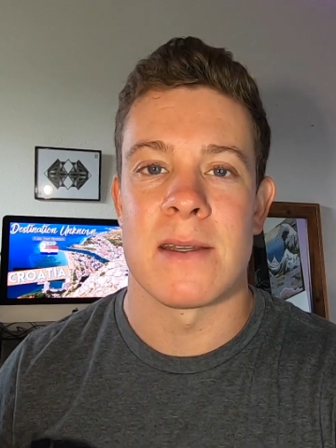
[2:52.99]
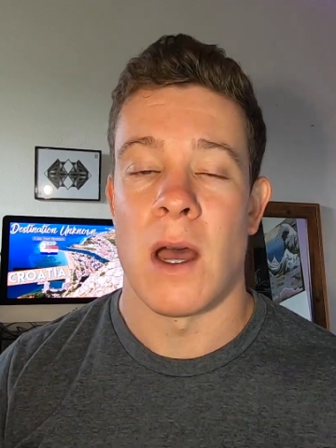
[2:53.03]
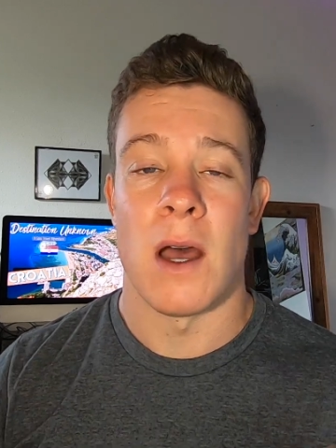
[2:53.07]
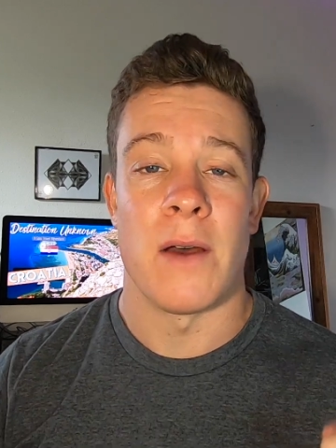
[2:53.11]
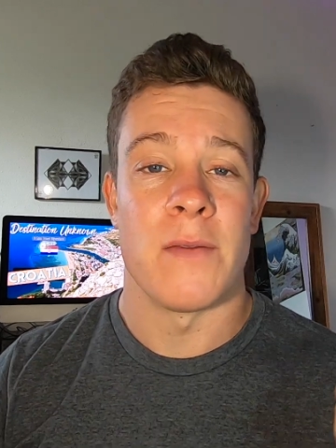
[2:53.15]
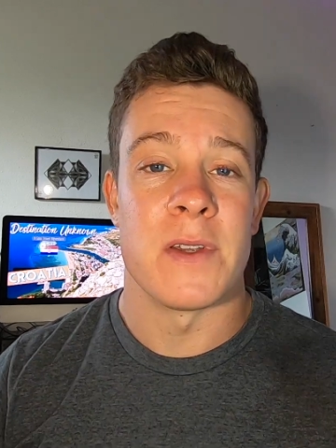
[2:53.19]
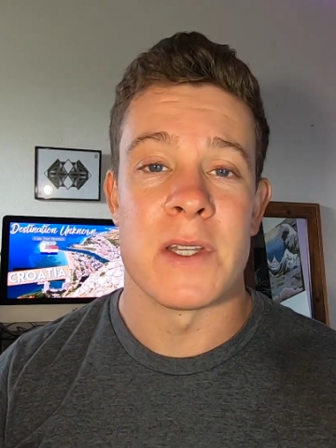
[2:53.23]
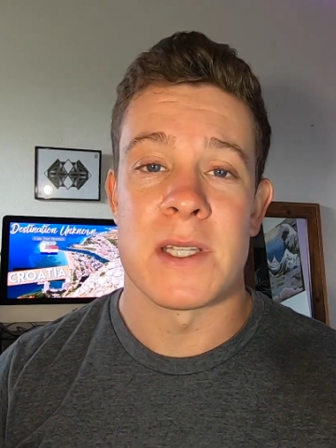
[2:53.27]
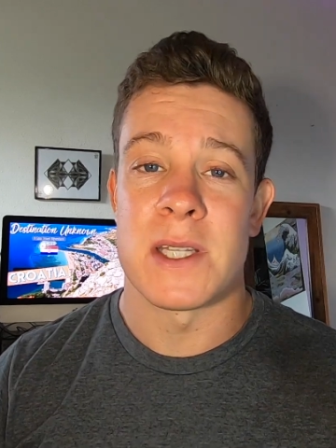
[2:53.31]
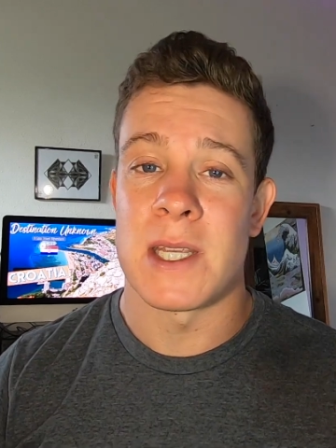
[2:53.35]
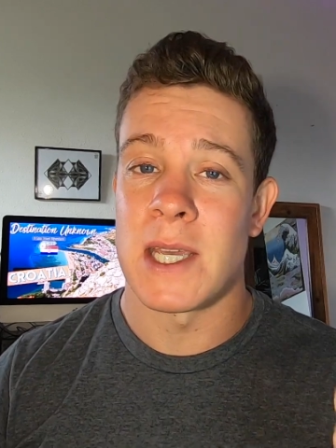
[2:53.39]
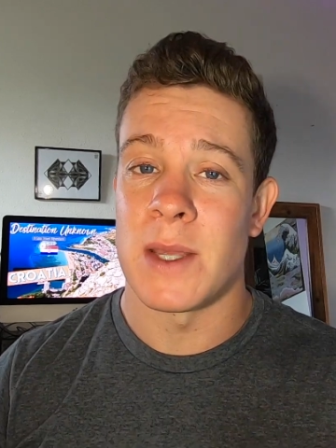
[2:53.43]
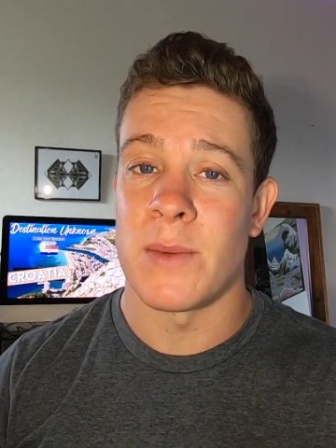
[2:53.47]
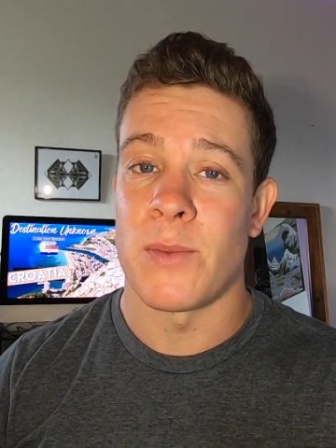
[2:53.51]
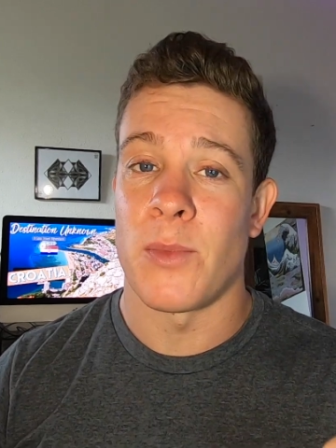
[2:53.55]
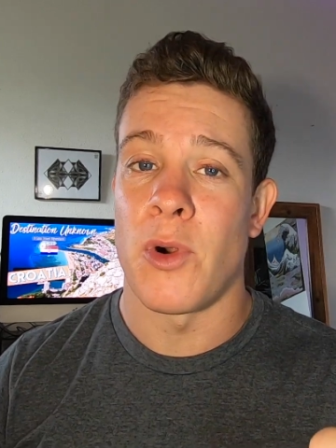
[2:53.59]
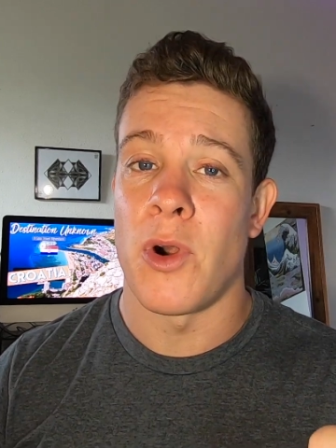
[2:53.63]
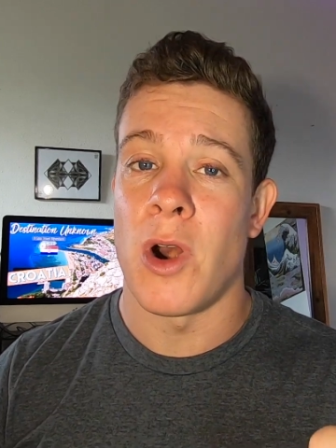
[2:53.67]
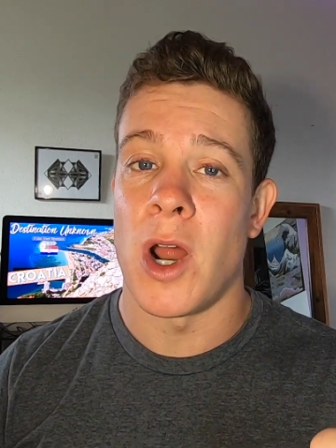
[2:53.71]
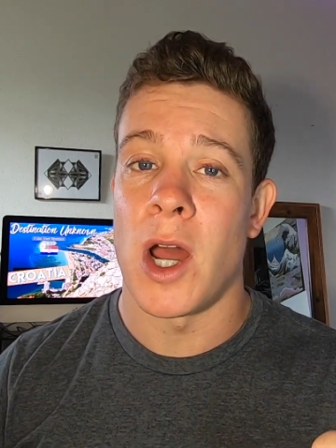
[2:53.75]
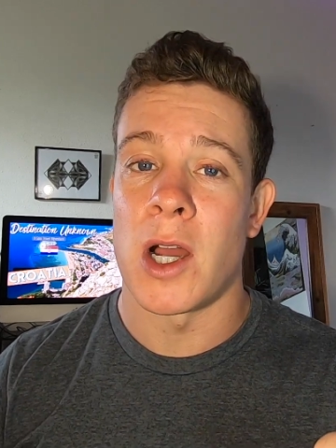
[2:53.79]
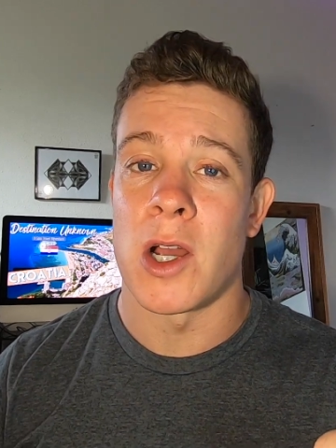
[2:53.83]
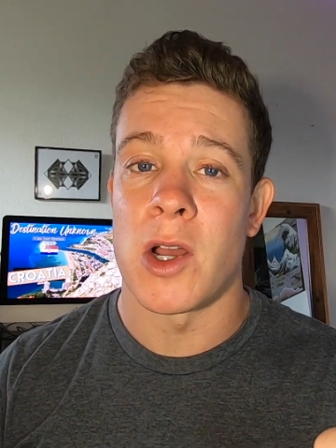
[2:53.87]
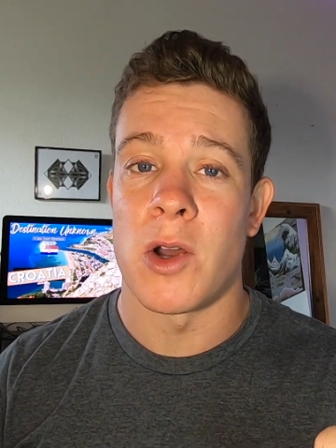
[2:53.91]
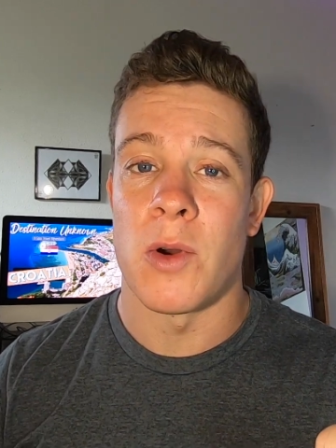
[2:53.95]
Obviously in
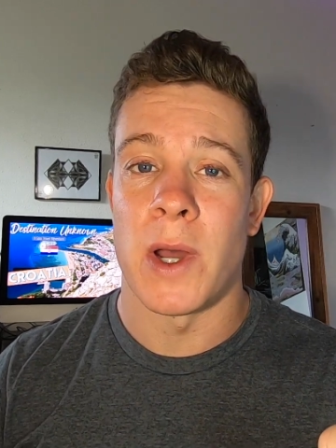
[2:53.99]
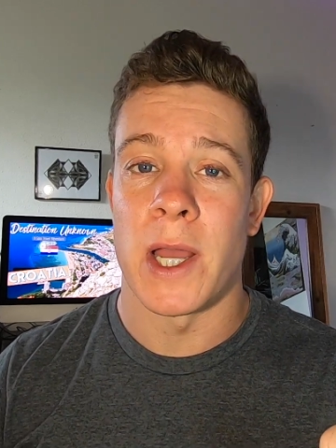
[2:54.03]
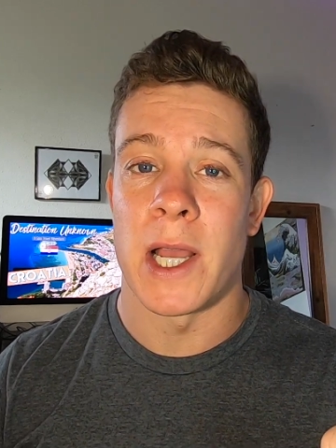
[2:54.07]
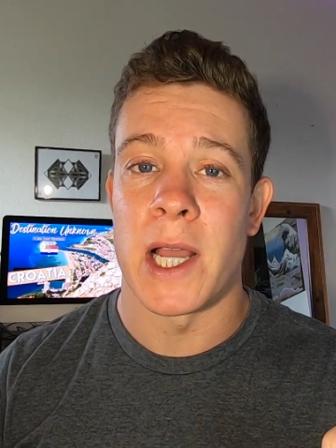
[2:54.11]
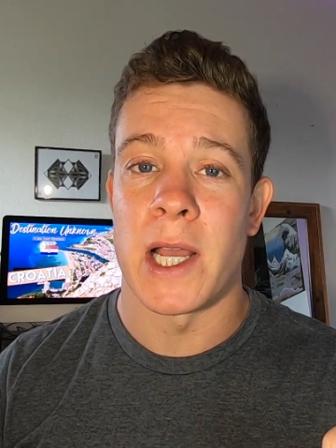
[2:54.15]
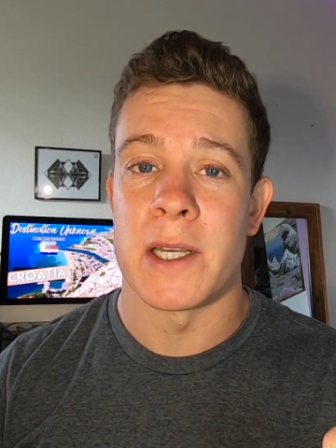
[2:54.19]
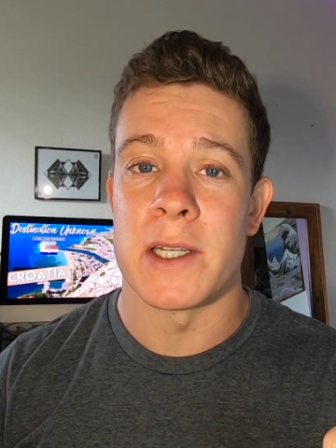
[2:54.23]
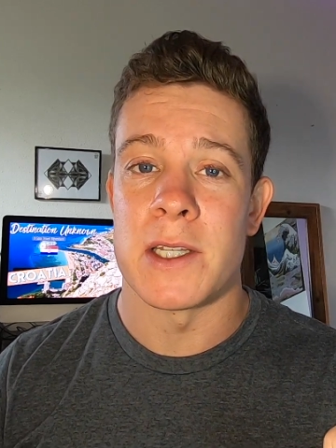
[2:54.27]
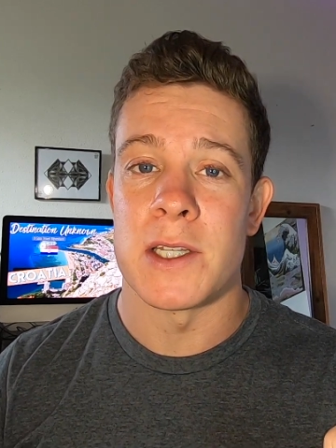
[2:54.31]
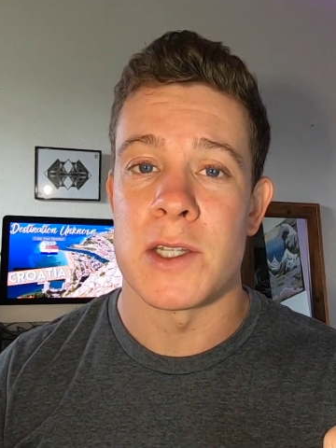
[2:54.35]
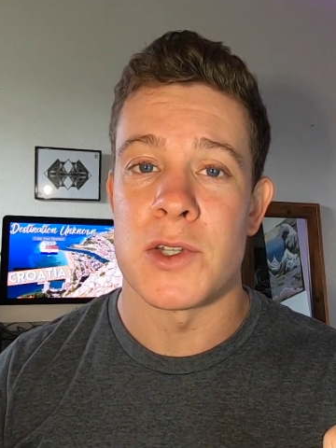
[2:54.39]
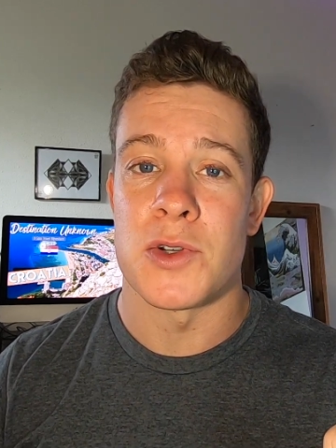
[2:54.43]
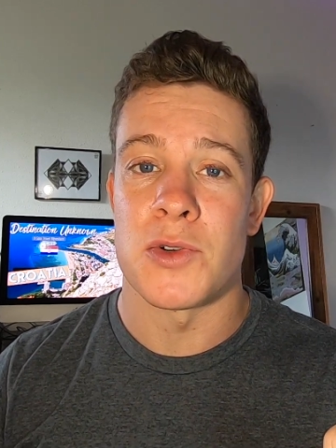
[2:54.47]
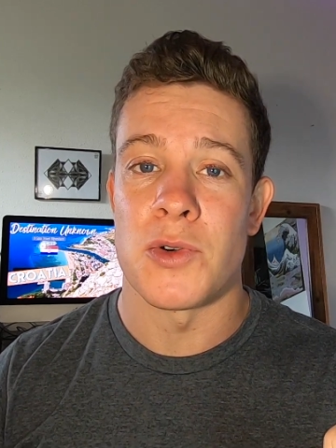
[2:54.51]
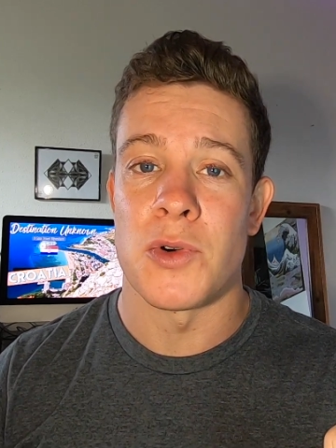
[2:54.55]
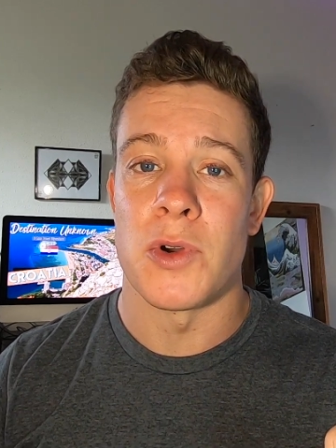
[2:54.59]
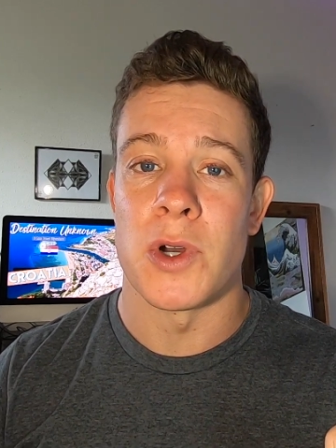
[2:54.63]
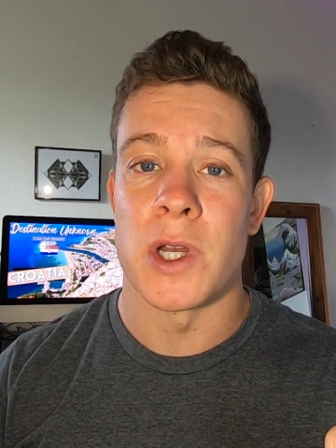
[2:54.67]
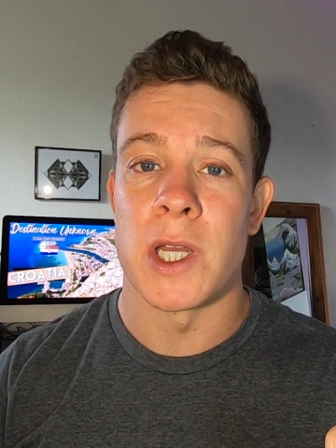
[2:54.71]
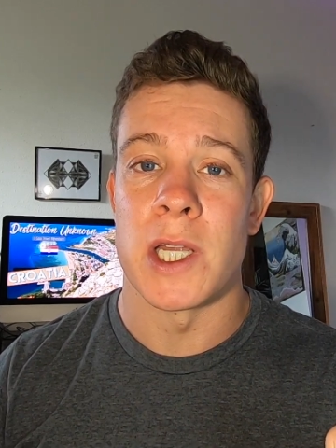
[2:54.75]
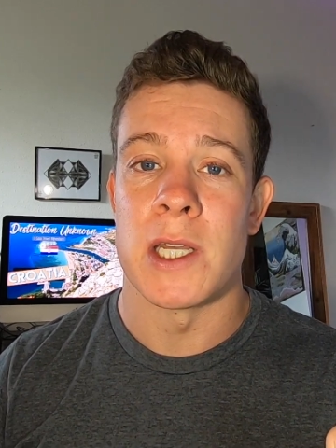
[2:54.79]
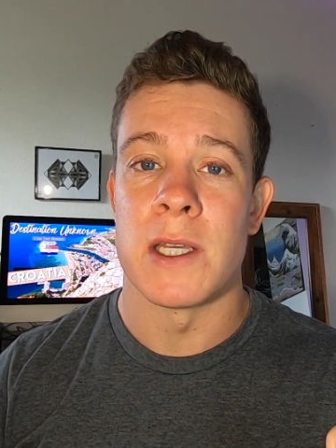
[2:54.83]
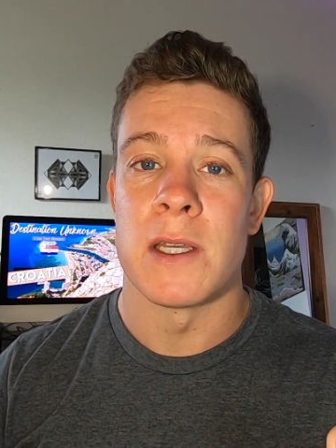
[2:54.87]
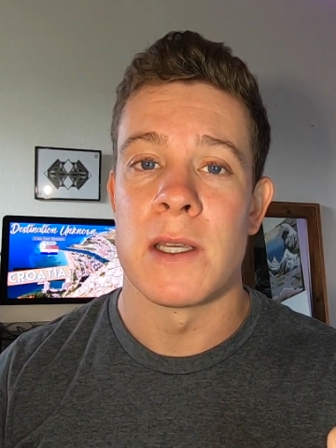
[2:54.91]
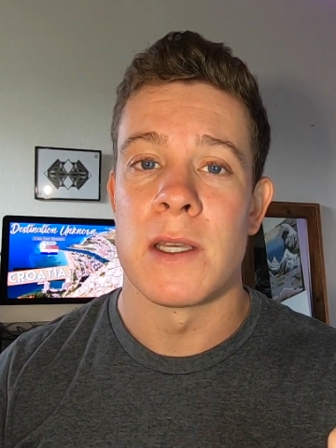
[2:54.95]
Morocco, I got
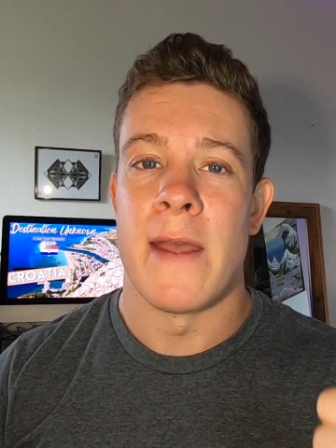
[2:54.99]
destroyed,